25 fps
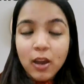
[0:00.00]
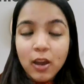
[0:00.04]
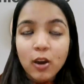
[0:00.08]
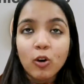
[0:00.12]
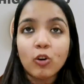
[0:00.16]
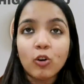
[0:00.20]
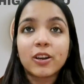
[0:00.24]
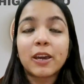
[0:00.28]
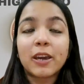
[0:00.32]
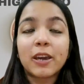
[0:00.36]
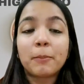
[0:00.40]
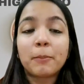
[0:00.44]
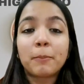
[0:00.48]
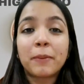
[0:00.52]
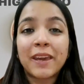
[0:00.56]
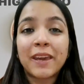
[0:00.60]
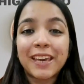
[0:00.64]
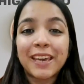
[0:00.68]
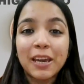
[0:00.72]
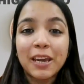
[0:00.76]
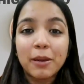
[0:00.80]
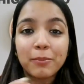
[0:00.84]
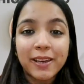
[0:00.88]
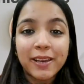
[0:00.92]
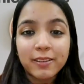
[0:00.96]
Okay,
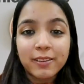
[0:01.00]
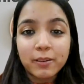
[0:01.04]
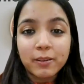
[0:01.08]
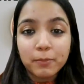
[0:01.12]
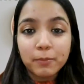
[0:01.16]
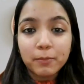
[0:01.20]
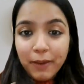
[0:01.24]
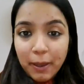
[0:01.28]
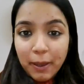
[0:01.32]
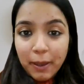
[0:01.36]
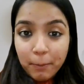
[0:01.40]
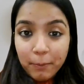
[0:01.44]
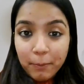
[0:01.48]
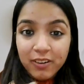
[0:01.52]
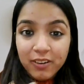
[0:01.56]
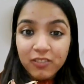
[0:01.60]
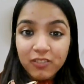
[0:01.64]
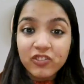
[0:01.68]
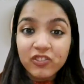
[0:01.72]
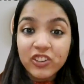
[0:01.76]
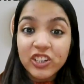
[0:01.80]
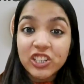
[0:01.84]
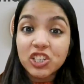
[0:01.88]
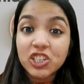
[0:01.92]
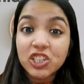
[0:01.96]
PM is a paper
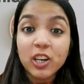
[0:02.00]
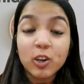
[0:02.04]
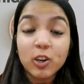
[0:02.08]
which